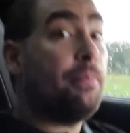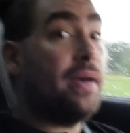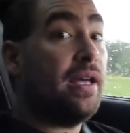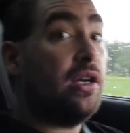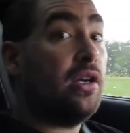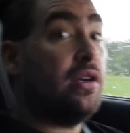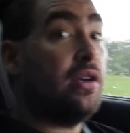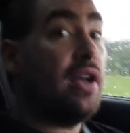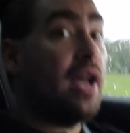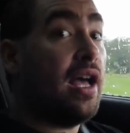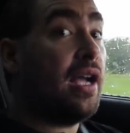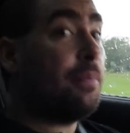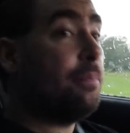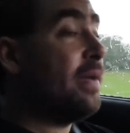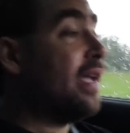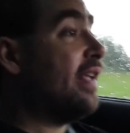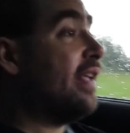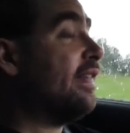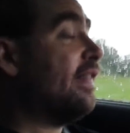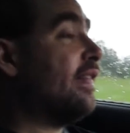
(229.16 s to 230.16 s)
a better knock
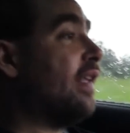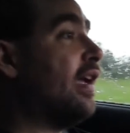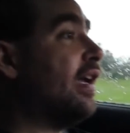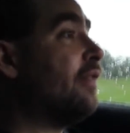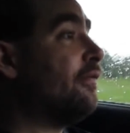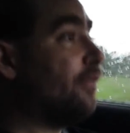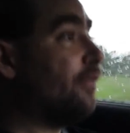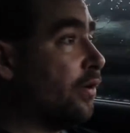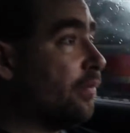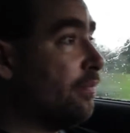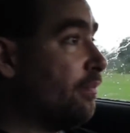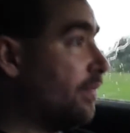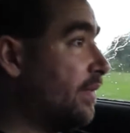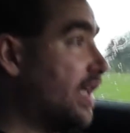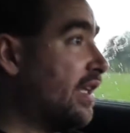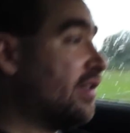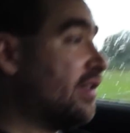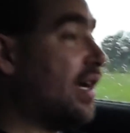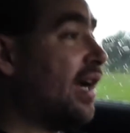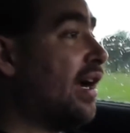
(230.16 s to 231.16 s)
baseline for
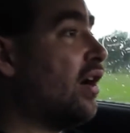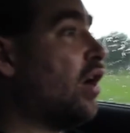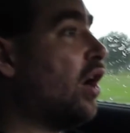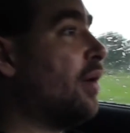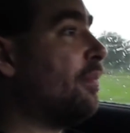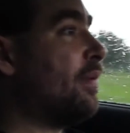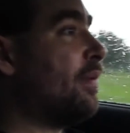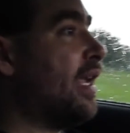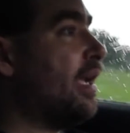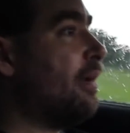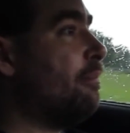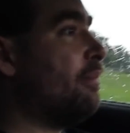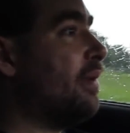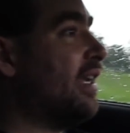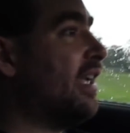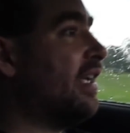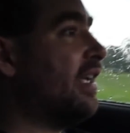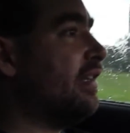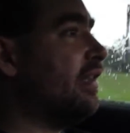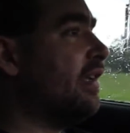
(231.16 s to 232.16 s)
the entire R P M
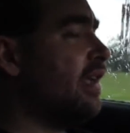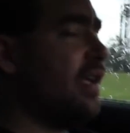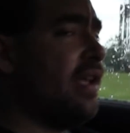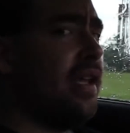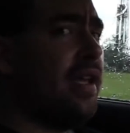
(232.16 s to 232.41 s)
band.